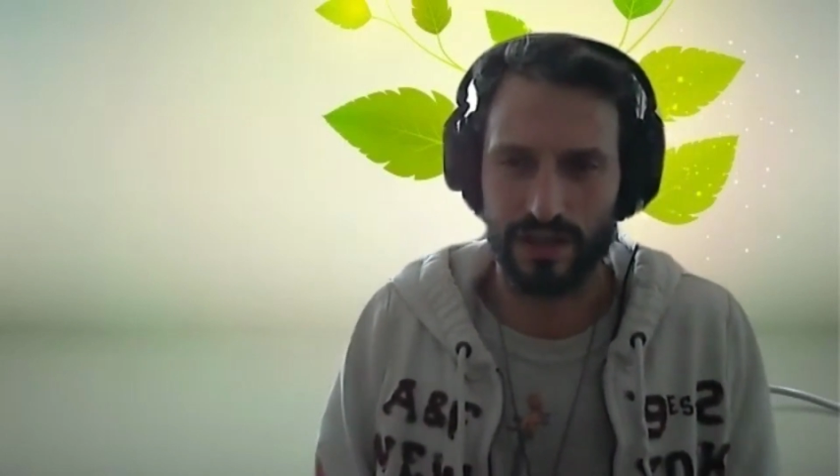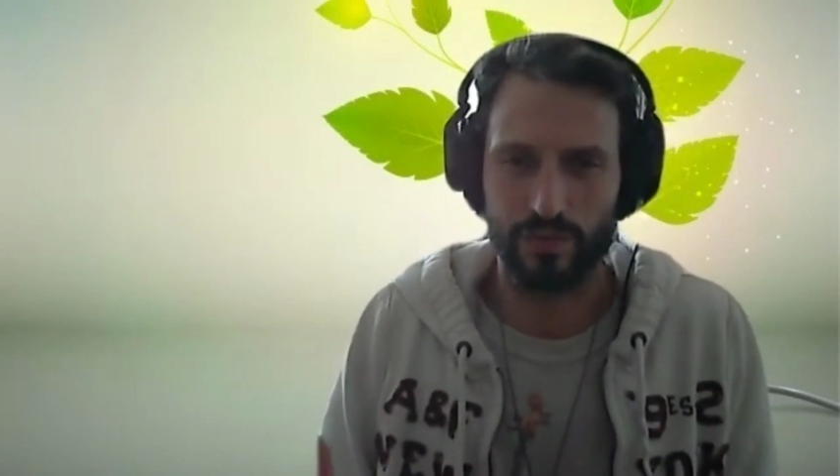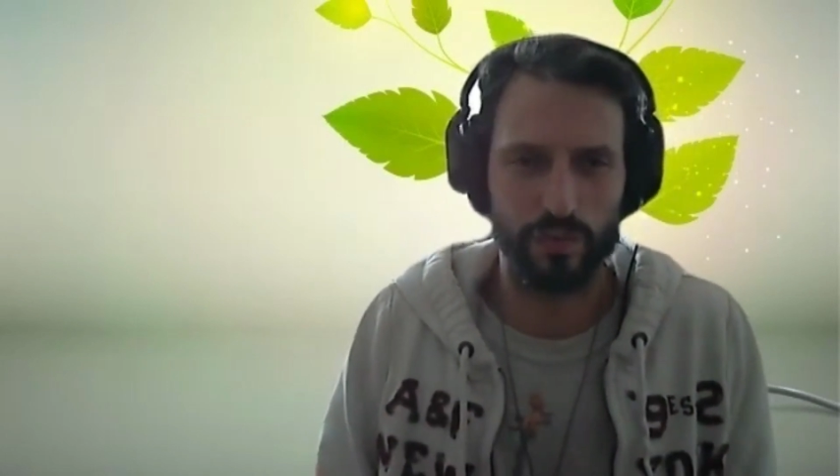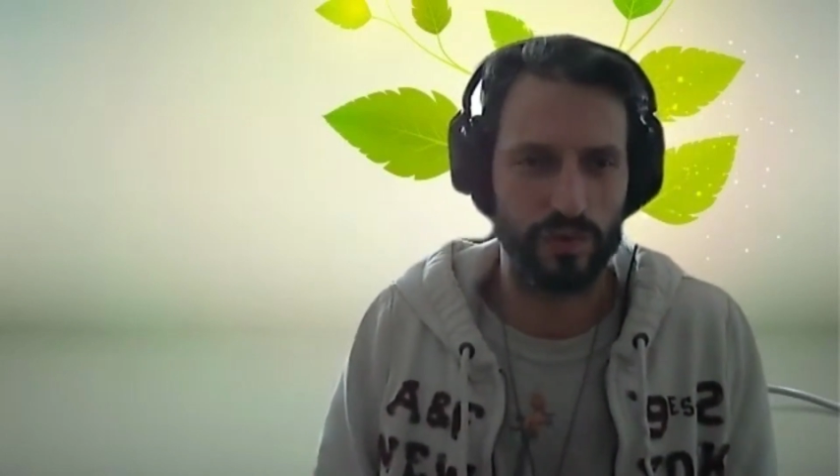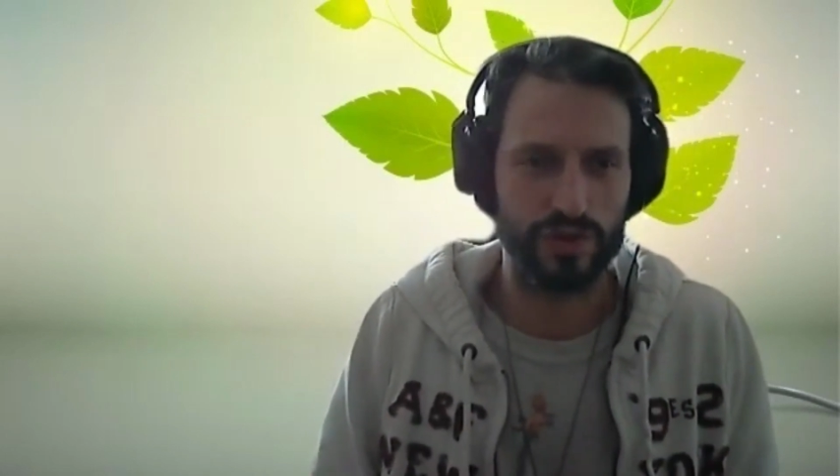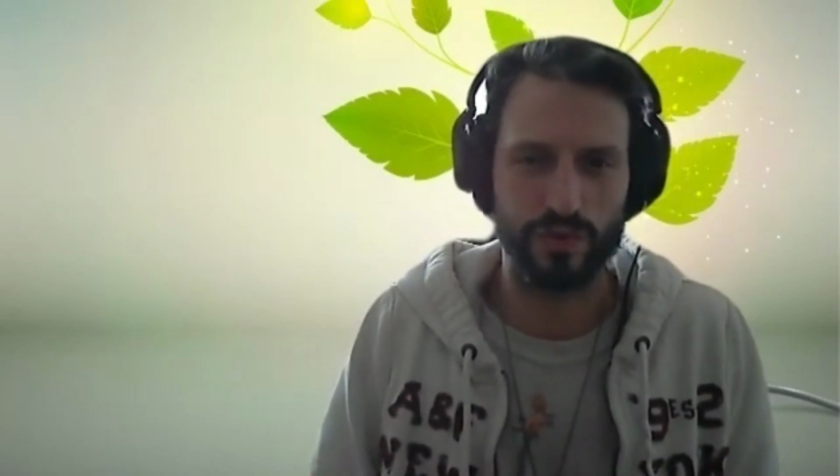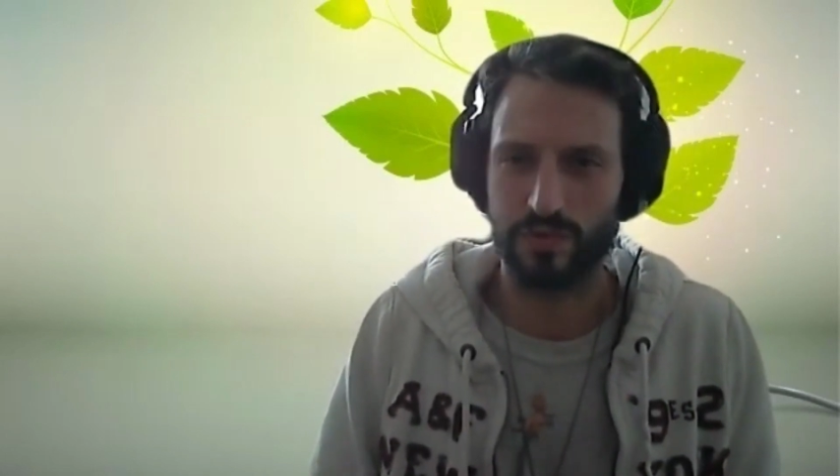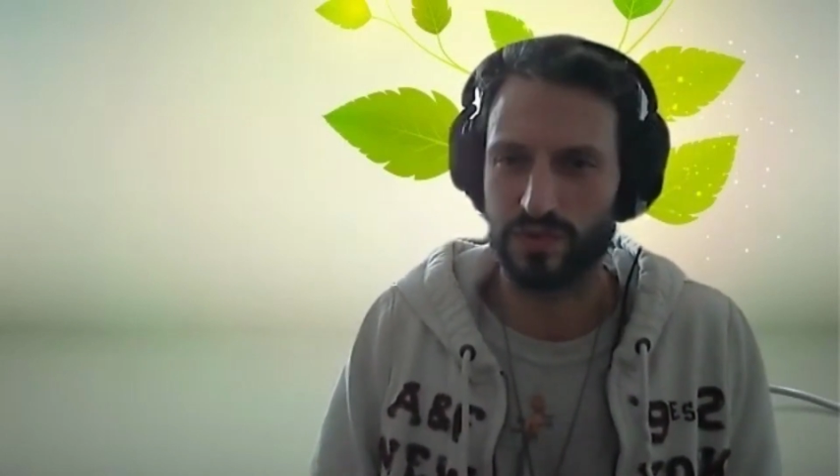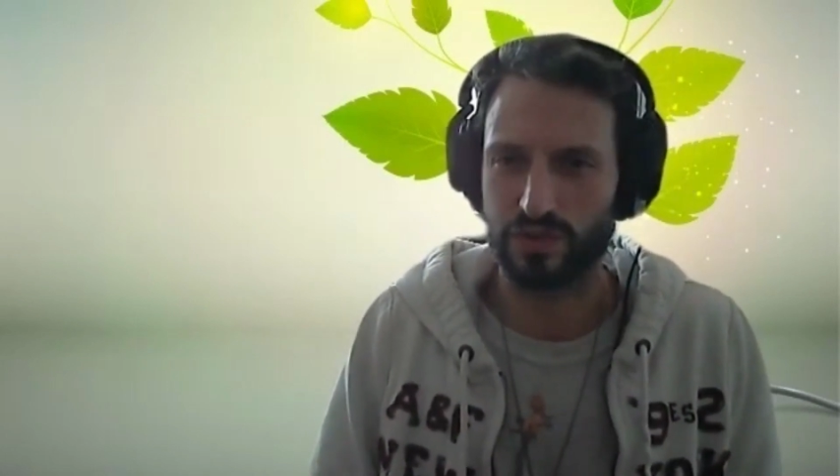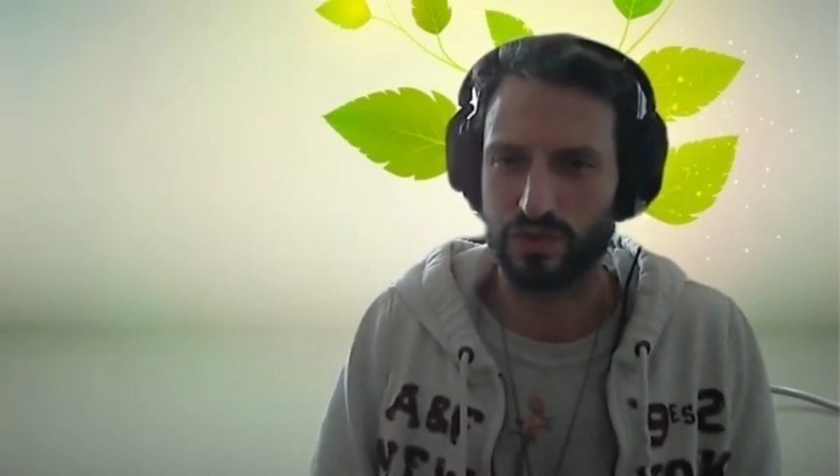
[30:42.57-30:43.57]
like what we're
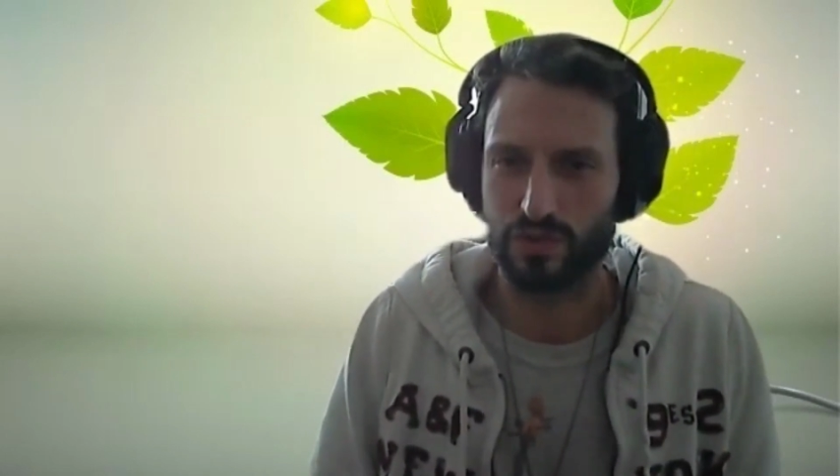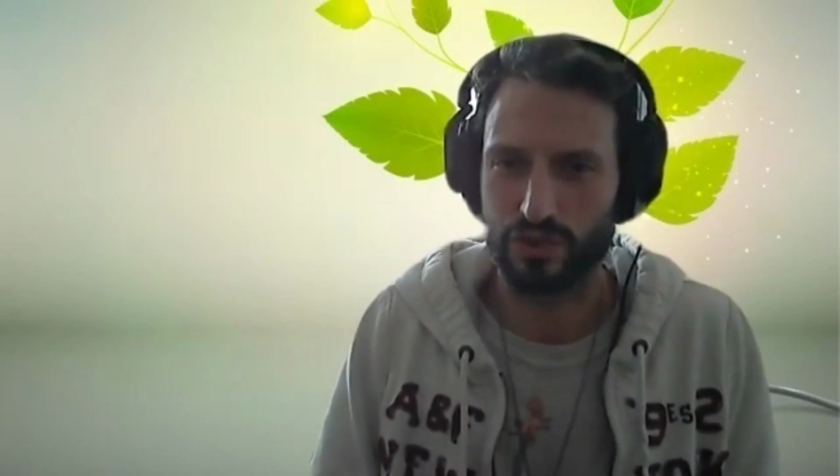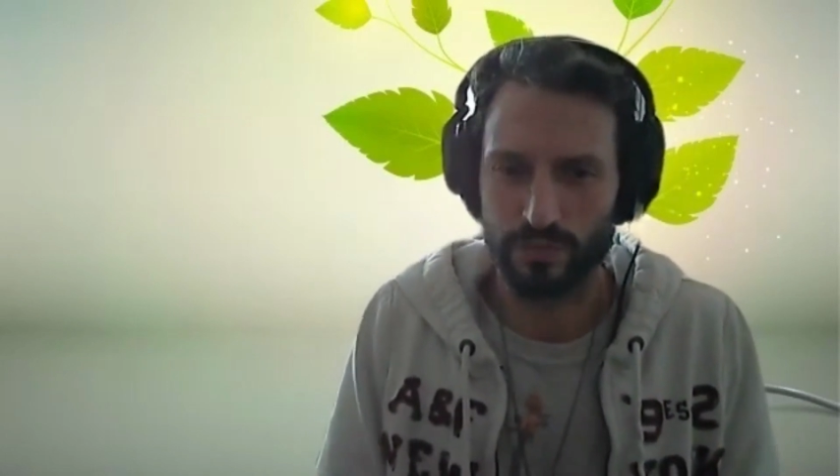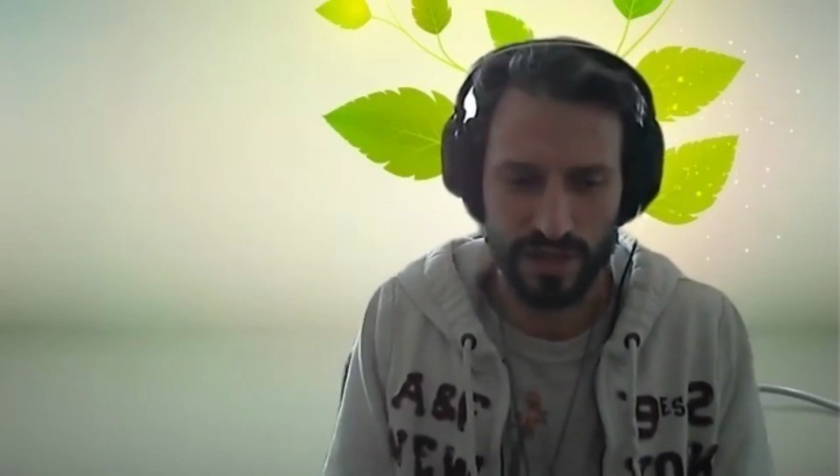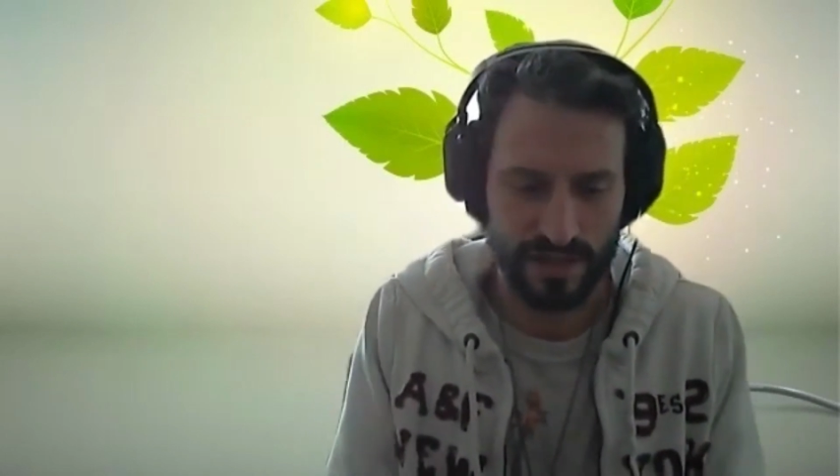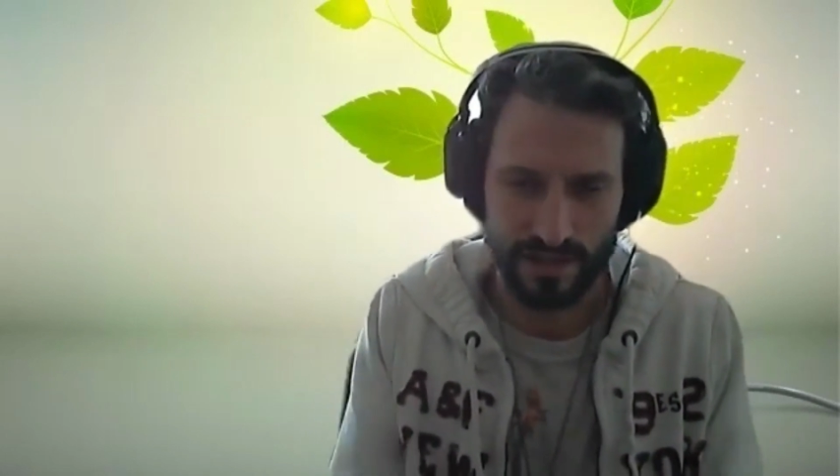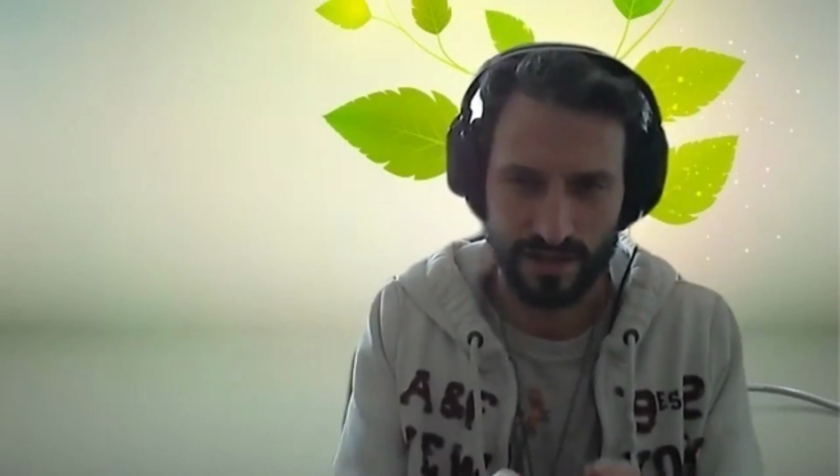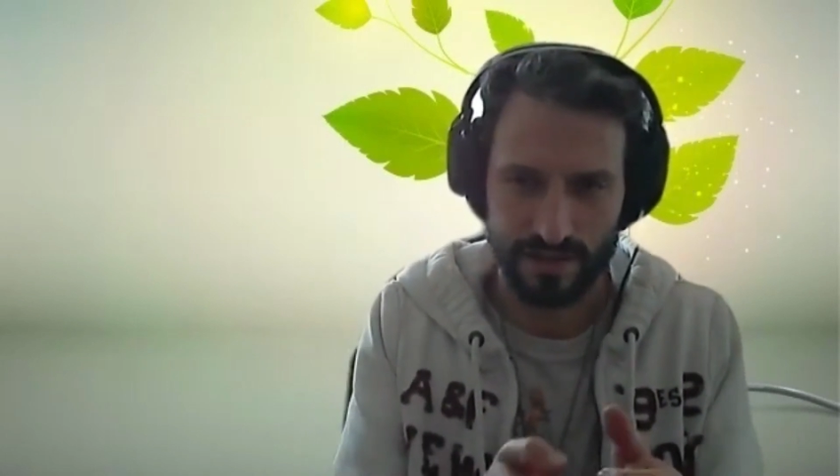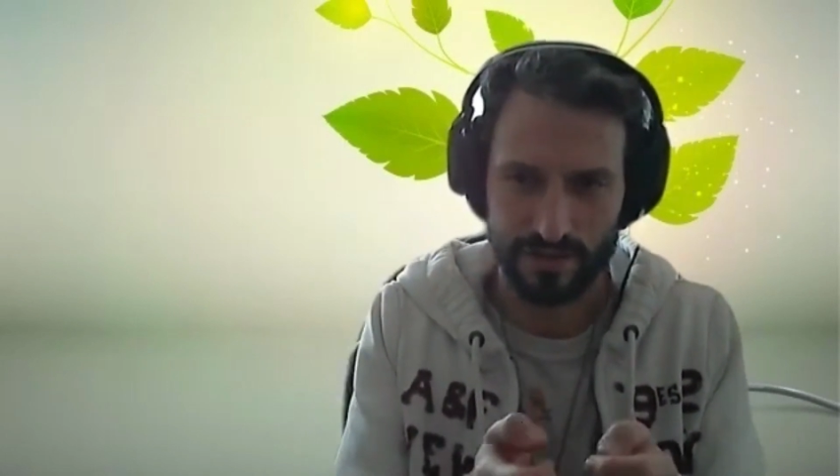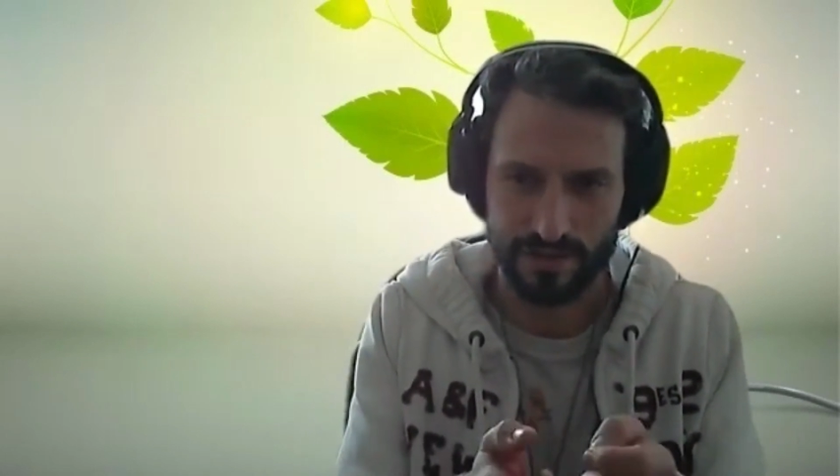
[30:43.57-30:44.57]
doing with our social
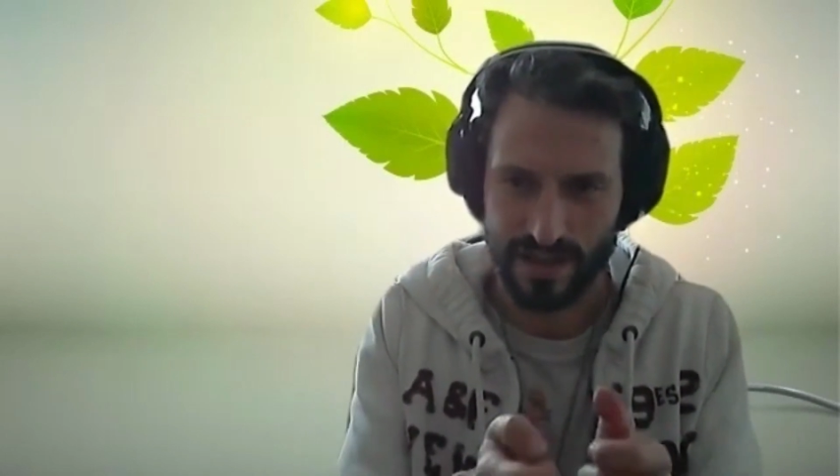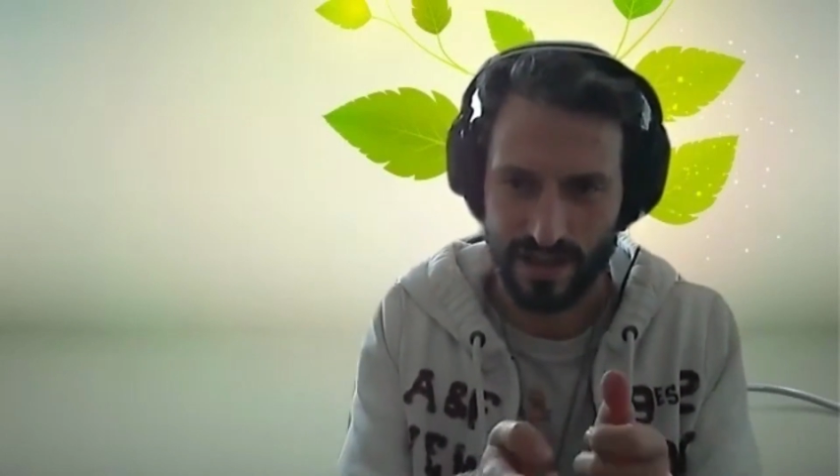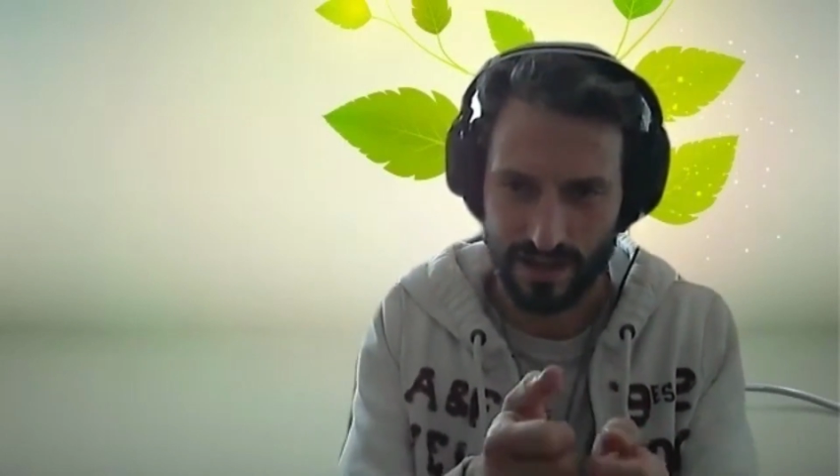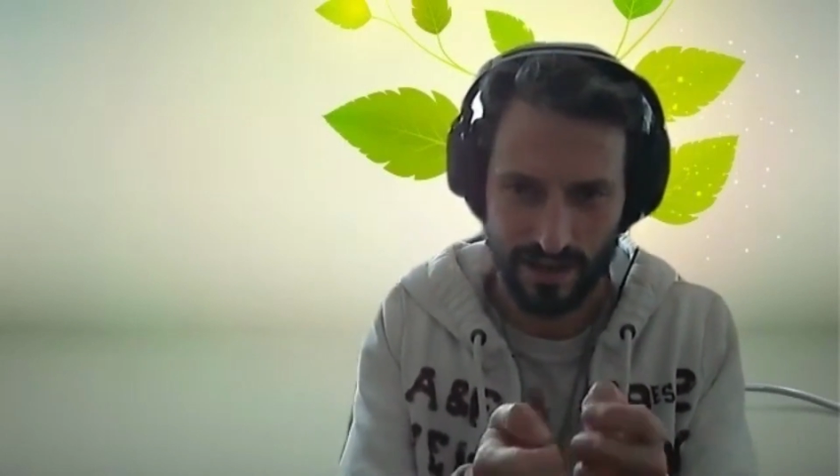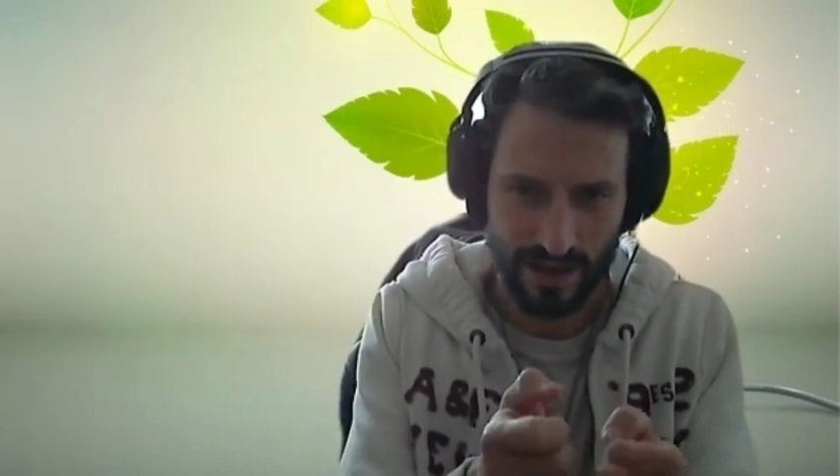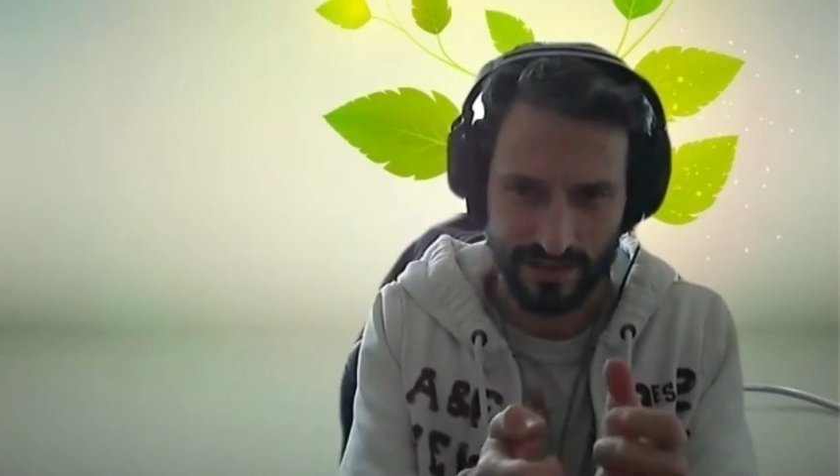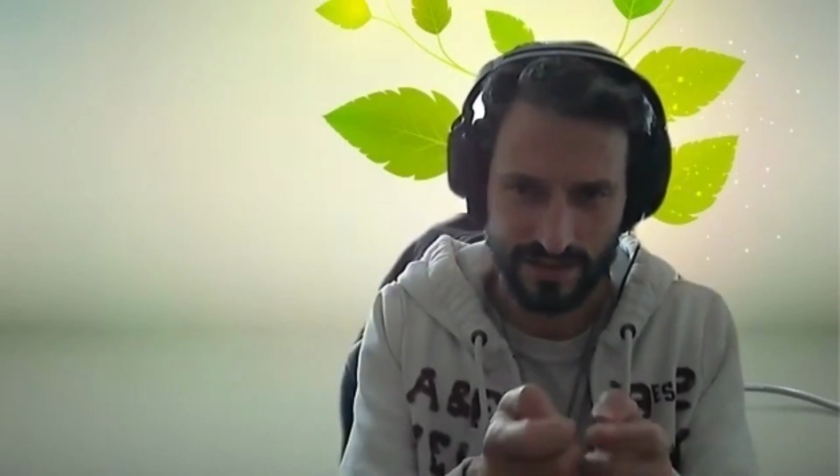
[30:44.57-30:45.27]
media, you know, saying,